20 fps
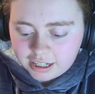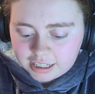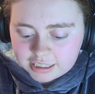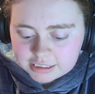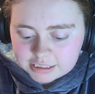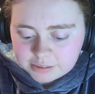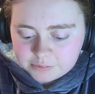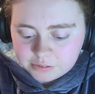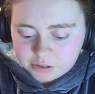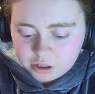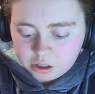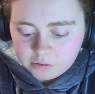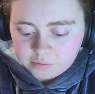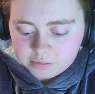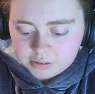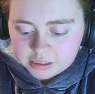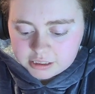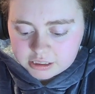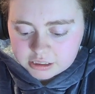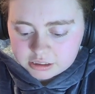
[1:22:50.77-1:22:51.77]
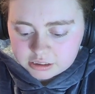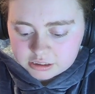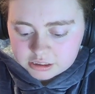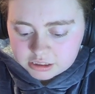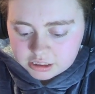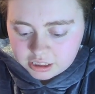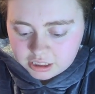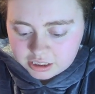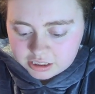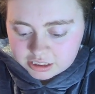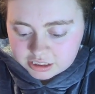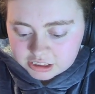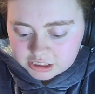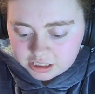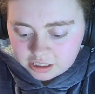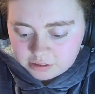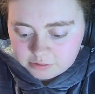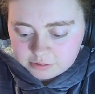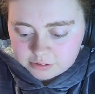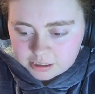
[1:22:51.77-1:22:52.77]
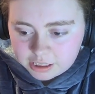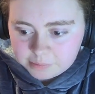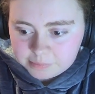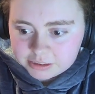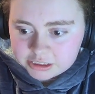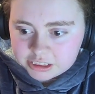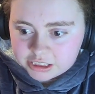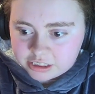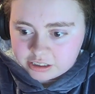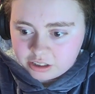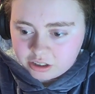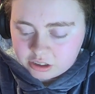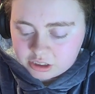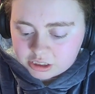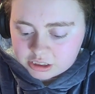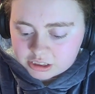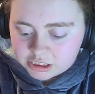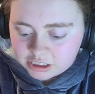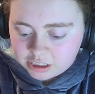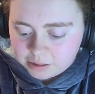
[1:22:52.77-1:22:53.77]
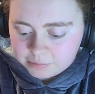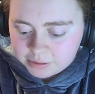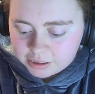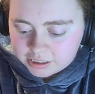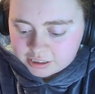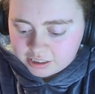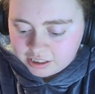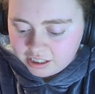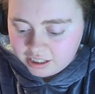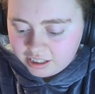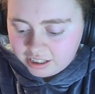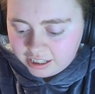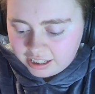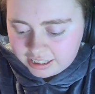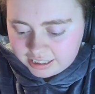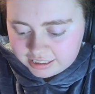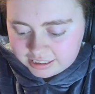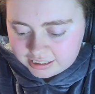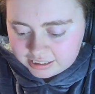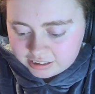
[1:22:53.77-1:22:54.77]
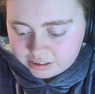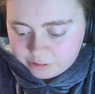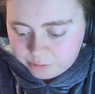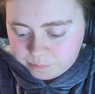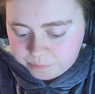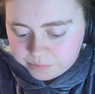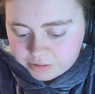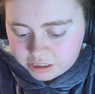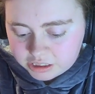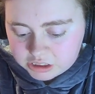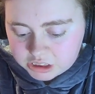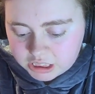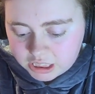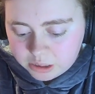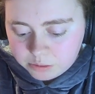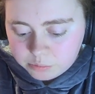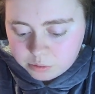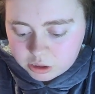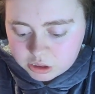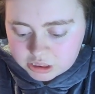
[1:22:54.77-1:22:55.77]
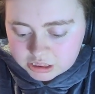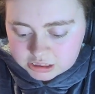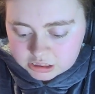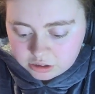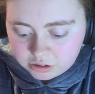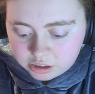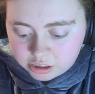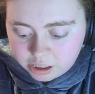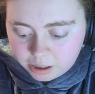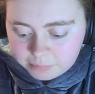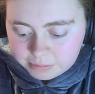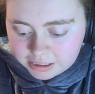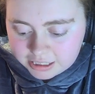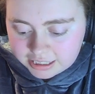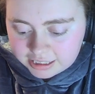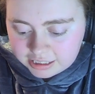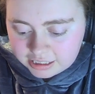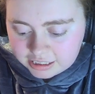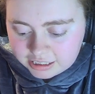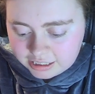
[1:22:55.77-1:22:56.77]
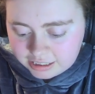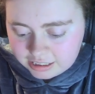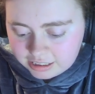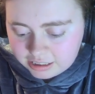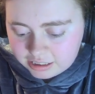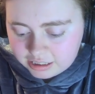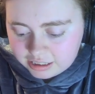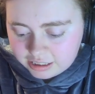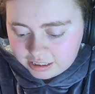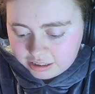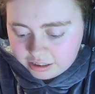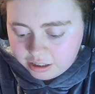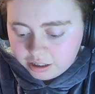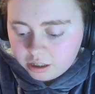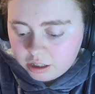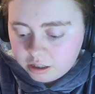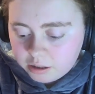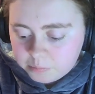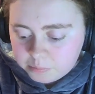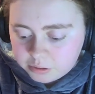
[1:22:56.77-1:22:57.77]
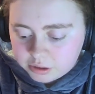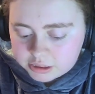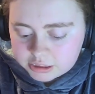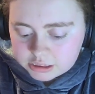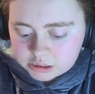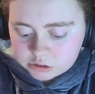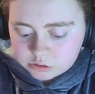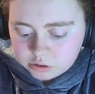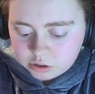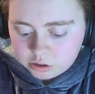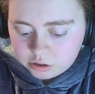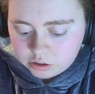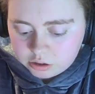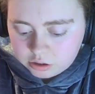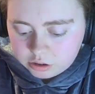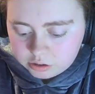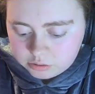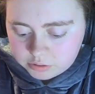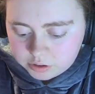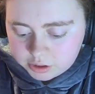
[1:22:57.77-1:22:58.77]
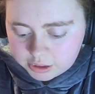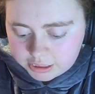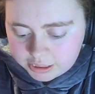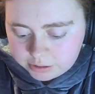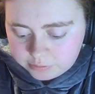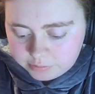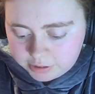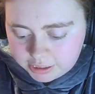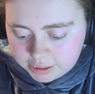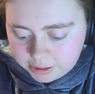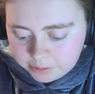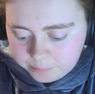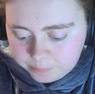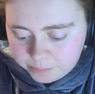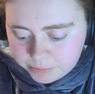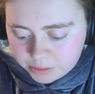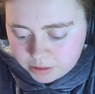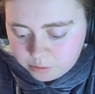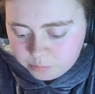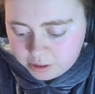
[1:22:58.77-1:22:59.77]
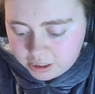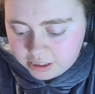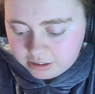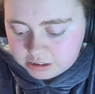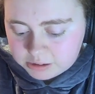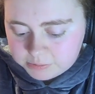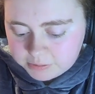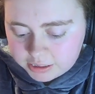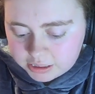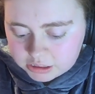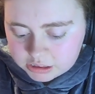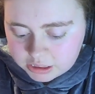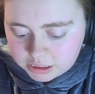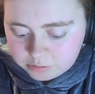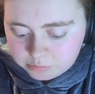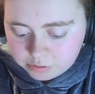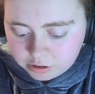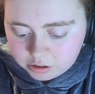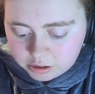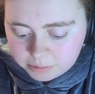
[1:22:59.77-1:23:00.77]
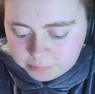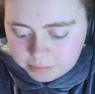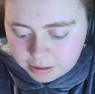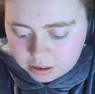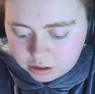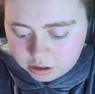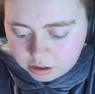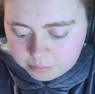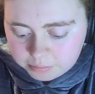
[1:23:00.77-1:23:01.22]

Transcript: as if overly con- concerned with damaging or disturbing anything. Jay watched as Unagami delicately pulled a scroll, unrolled it, and read it. When he was finished, he rolled it back